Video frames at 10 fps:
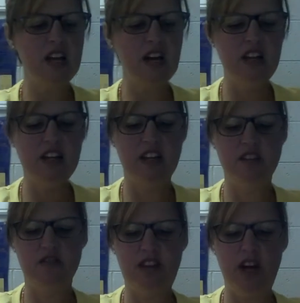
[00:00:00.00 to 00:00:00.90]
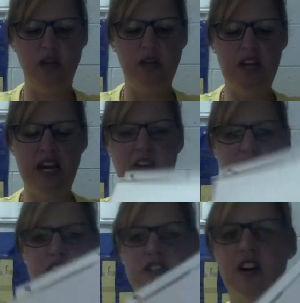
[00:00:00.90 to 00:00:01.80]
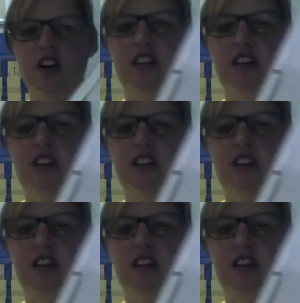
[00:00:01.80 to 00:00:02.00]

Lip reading: Another vowel we have is our